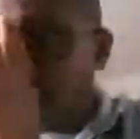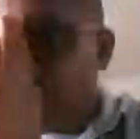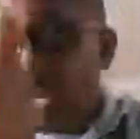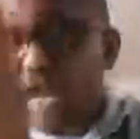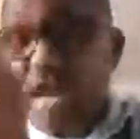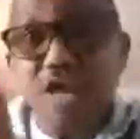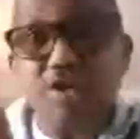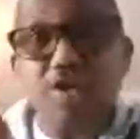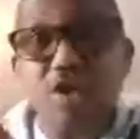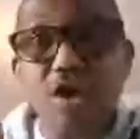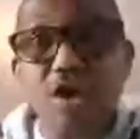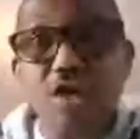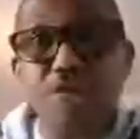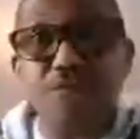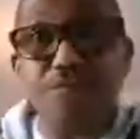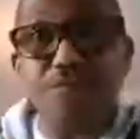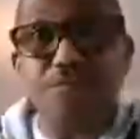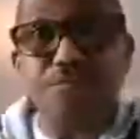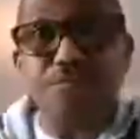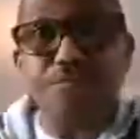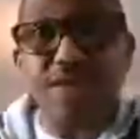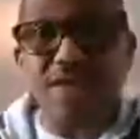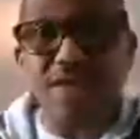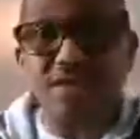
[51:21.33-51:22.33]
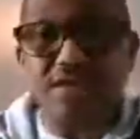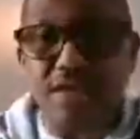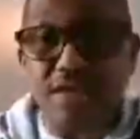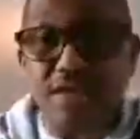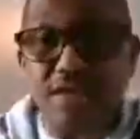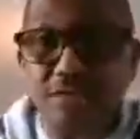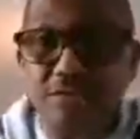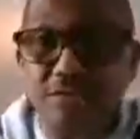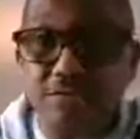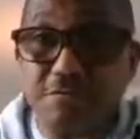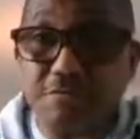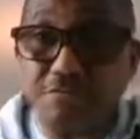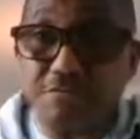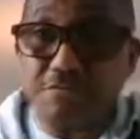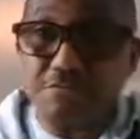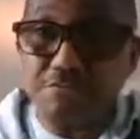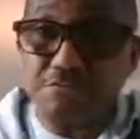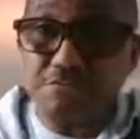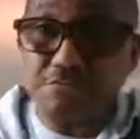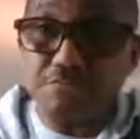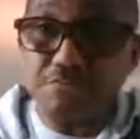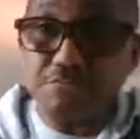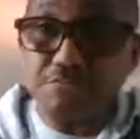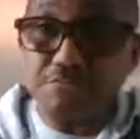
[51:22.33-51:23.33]
head of parastatals,
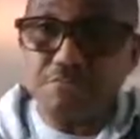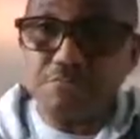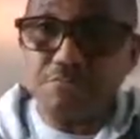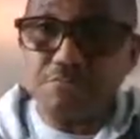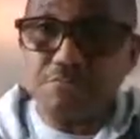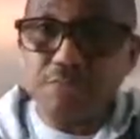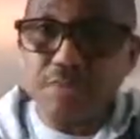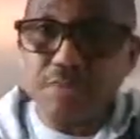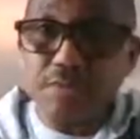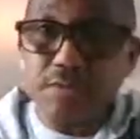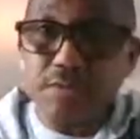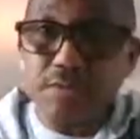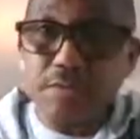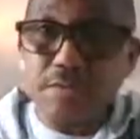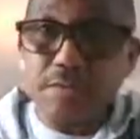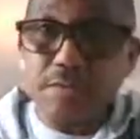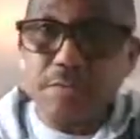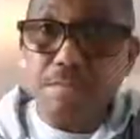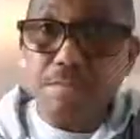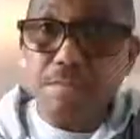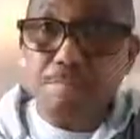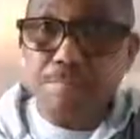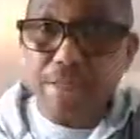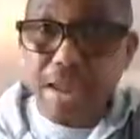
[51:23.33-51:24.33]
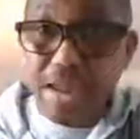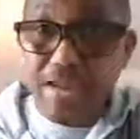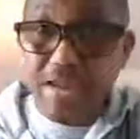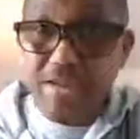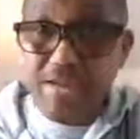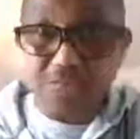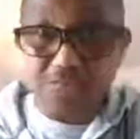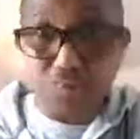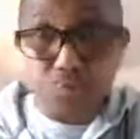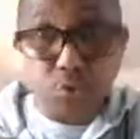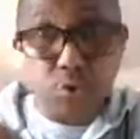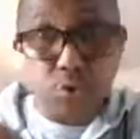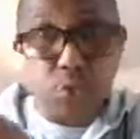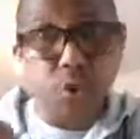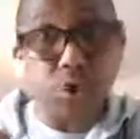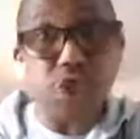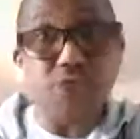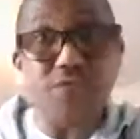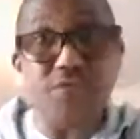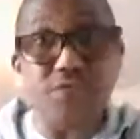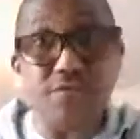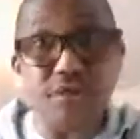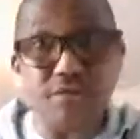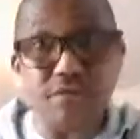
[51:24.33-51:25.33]
paying for
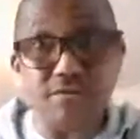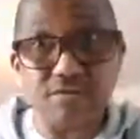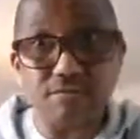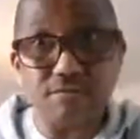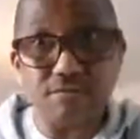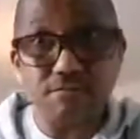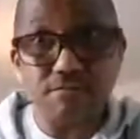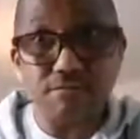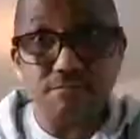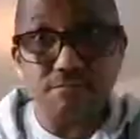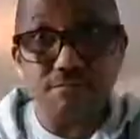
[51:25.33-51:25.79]
tuition fees